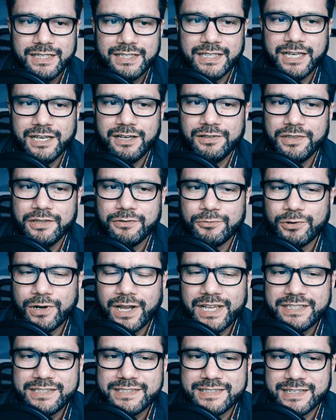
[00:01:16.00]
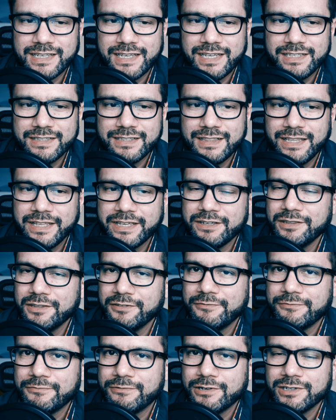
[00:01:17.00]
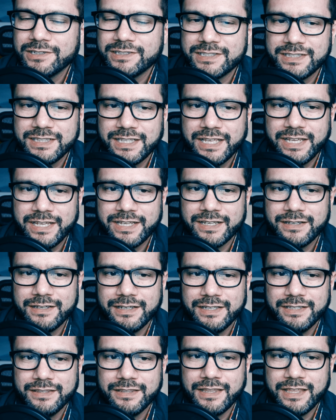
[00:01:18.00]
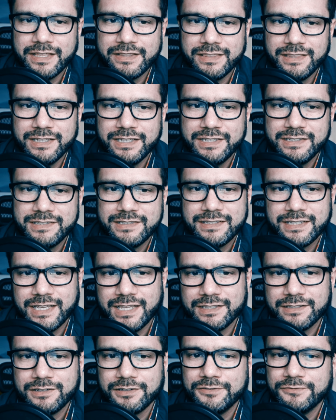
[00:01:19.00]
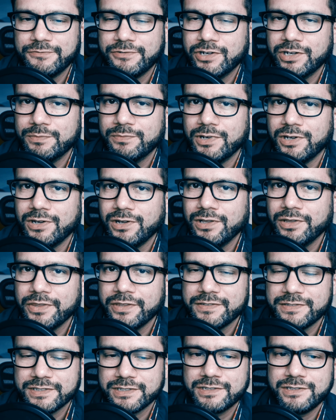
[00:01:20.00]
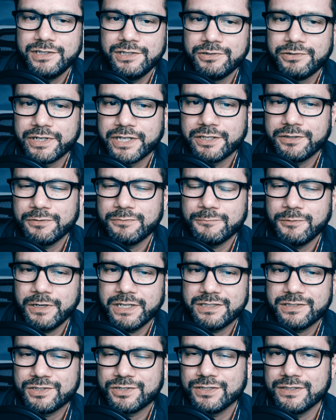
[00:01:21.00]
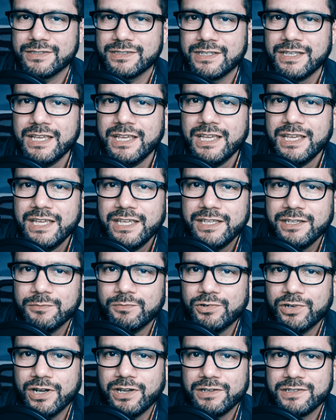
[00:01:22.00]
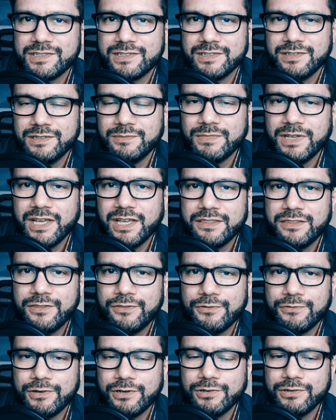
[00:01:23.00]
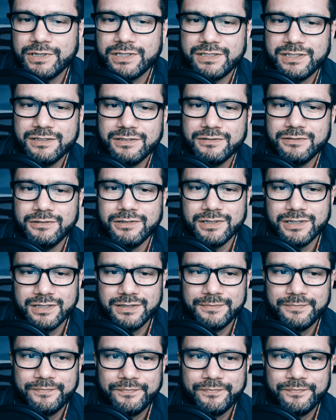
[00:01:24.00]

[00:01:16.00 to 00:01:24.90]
Now on the right side, click on the first link in that list and confirm all the security questions your browser might throw at you.